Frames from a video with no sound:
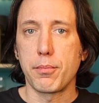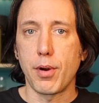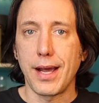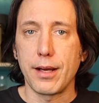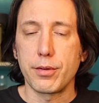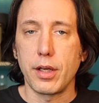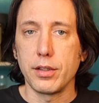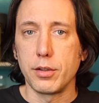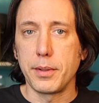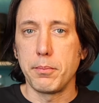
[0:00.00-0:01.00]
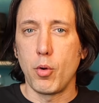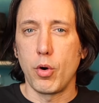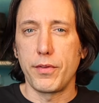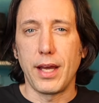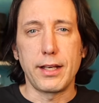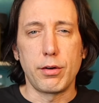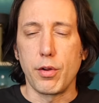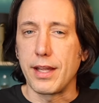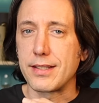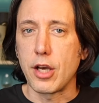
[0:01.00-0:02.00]
brought out a little bit more of the, I don't
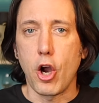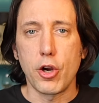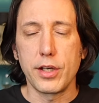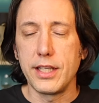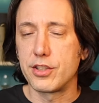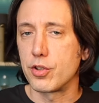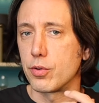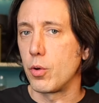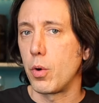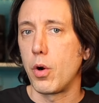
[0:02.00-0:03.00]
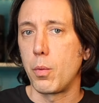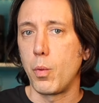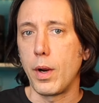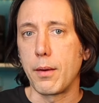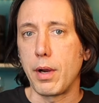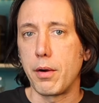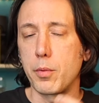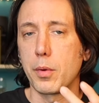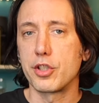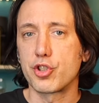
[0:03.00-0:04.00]
know, that tartness or, or, or what, however
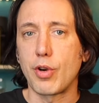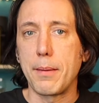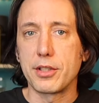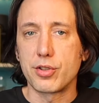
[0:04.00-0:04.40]
we want to describe it.